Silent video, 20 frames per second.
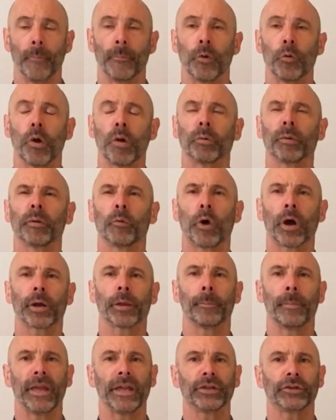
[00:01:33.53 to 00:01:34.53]
But what we want
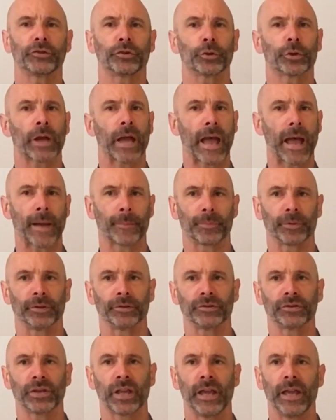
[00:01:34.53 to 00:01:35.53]
to make sure
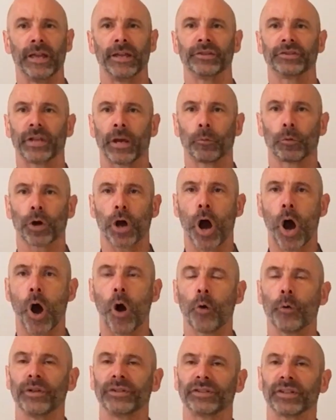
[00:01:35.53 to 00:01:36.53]
happens is that we're
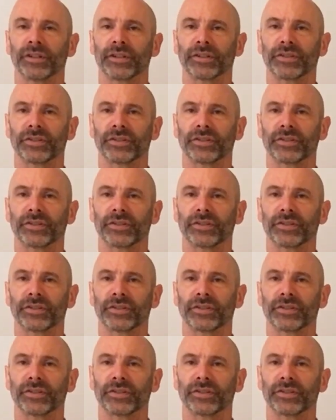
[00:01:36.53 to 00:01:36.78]
always in a